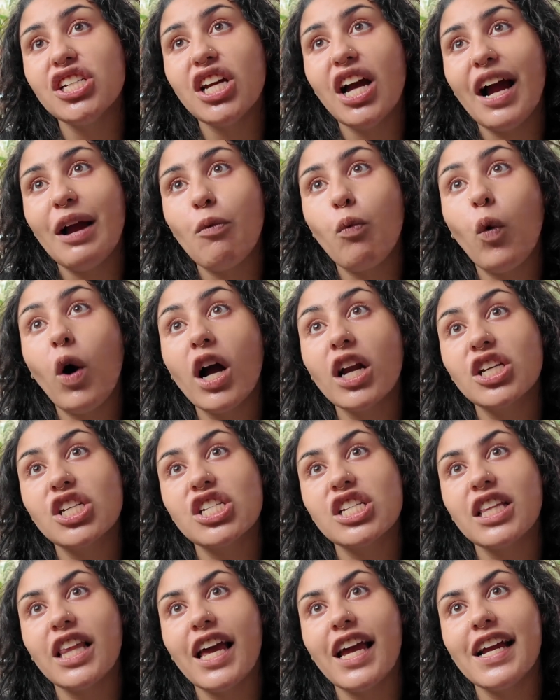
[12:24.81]
I
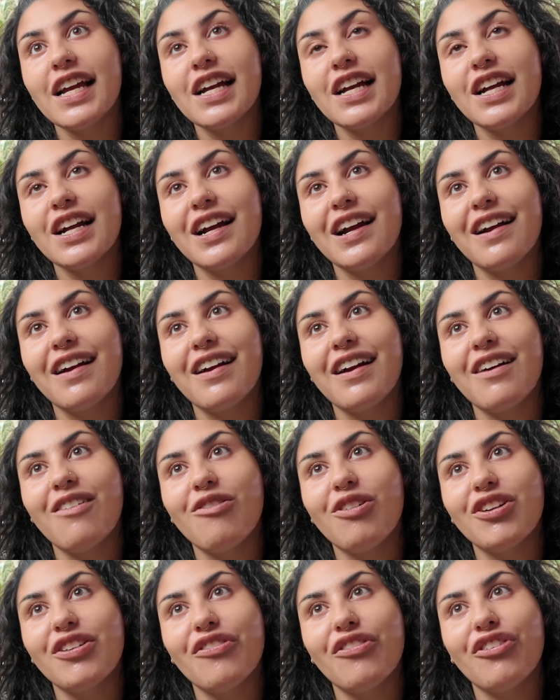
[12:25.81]
watched like
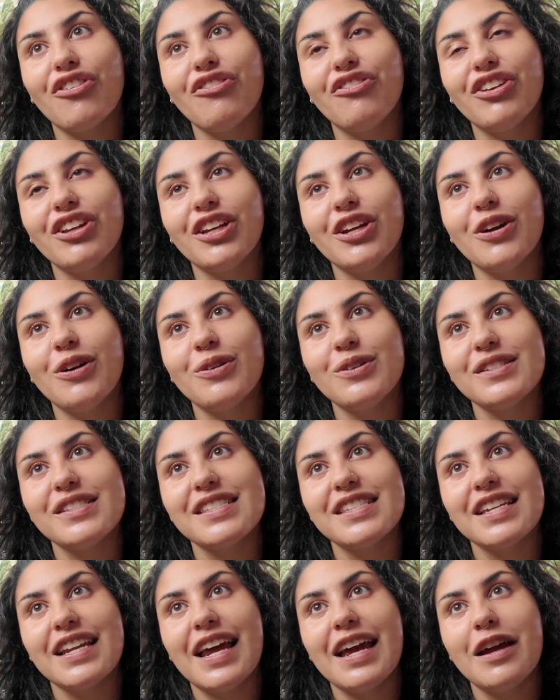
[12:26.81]
one of her
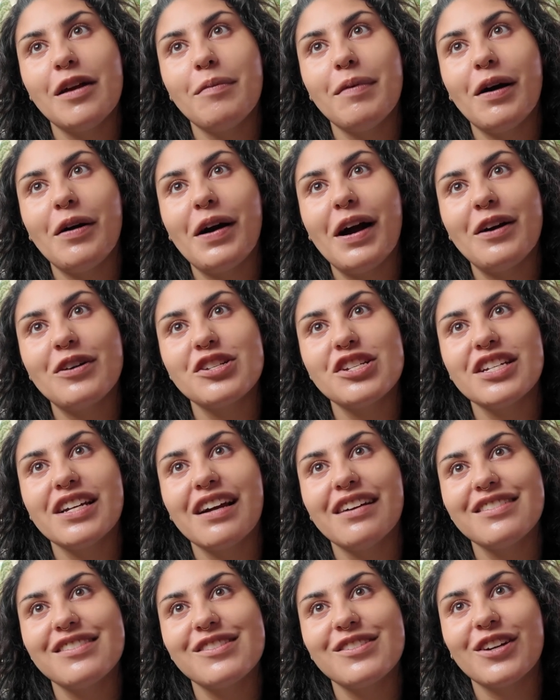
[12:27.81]
videos today about how she
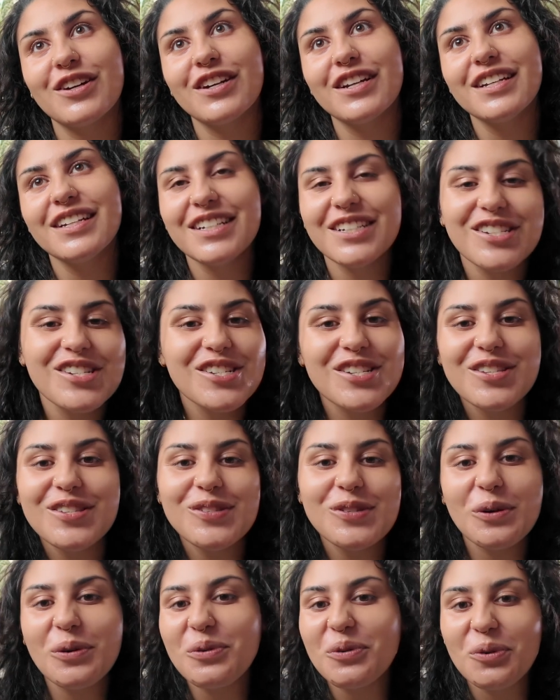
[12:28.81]
got started, and it's just
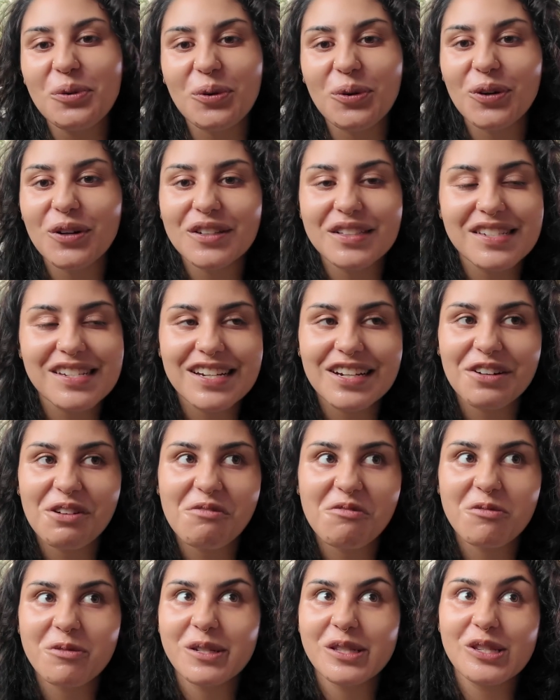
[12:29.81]
so cool to hear
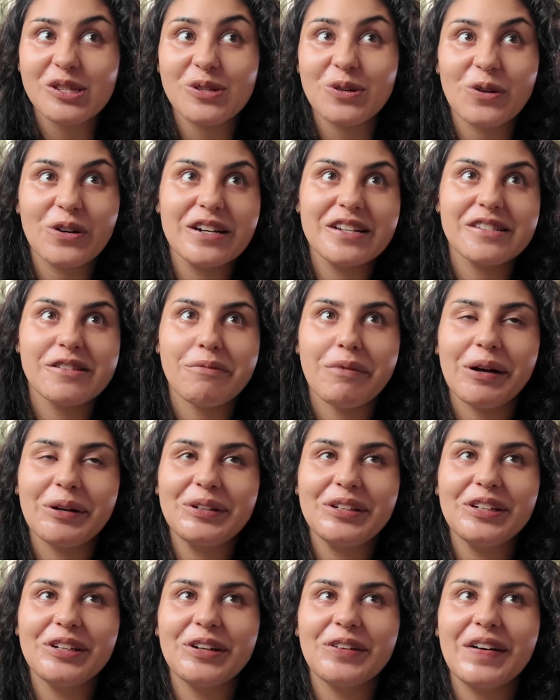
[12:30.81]
everyone's stories about,
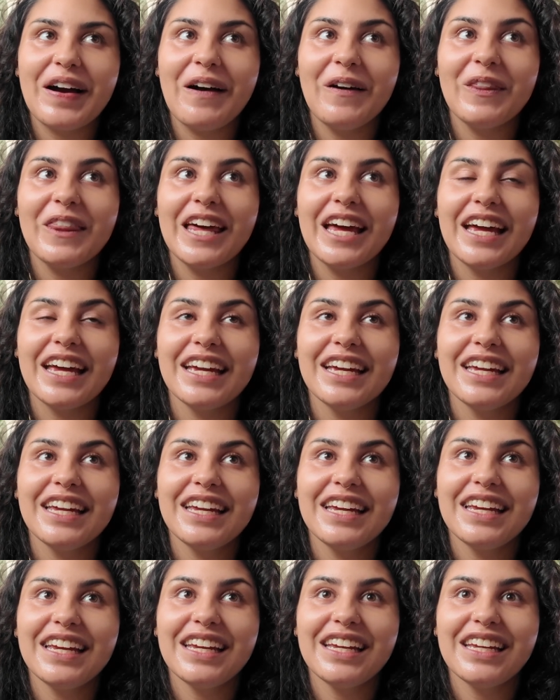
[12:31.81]
you know, how they
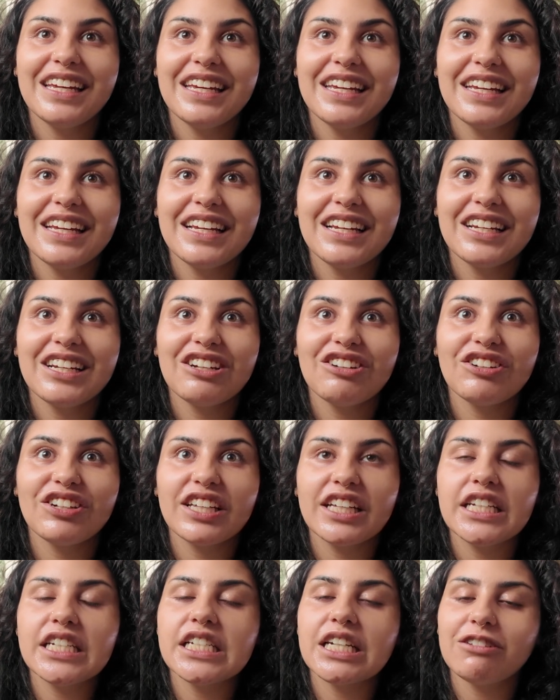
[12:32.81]

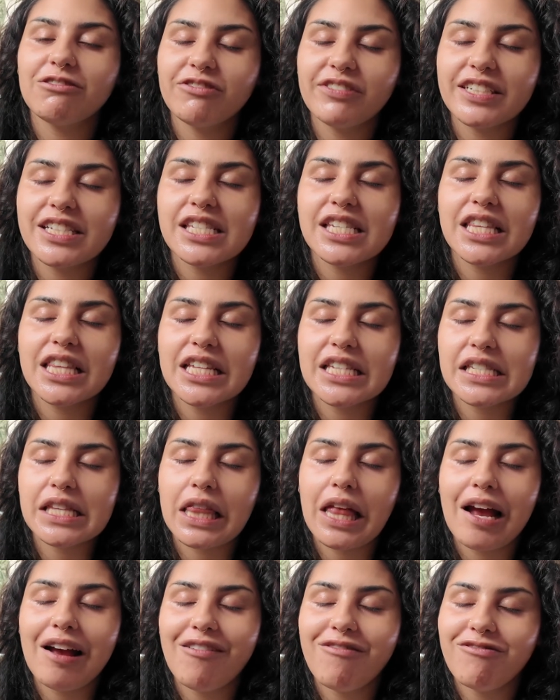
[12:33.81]
really delve into this
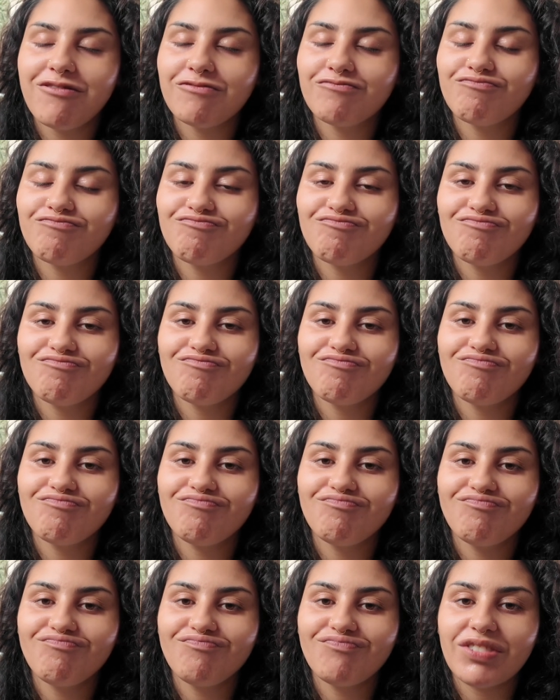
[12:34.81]
life,
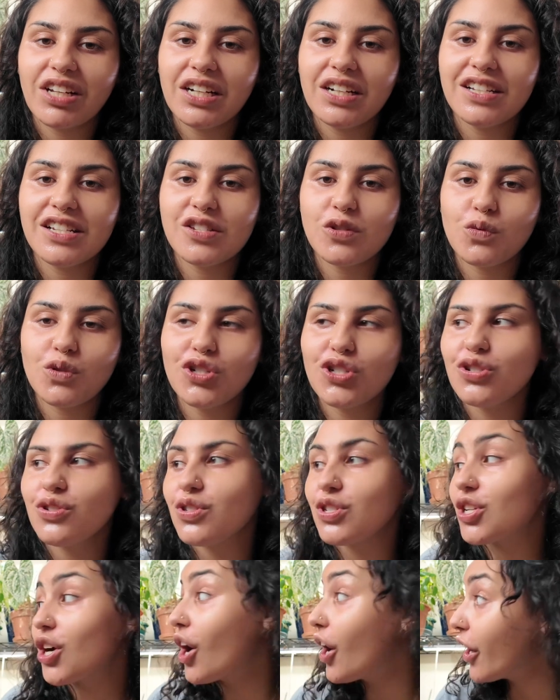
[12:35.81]
because once you
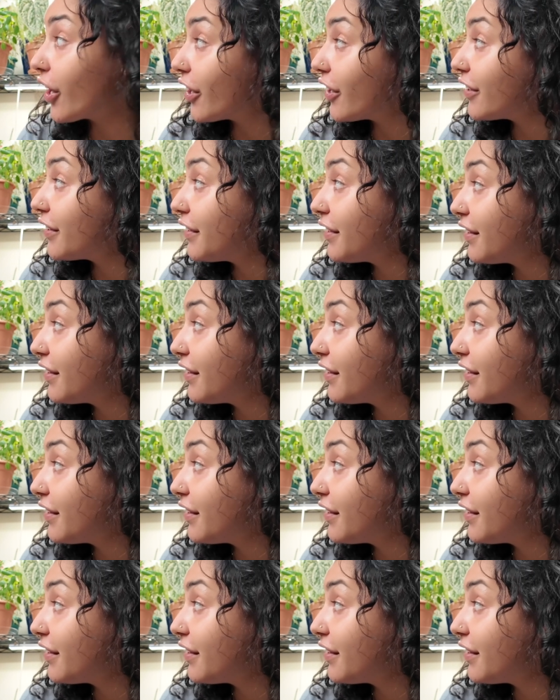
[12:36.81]
start,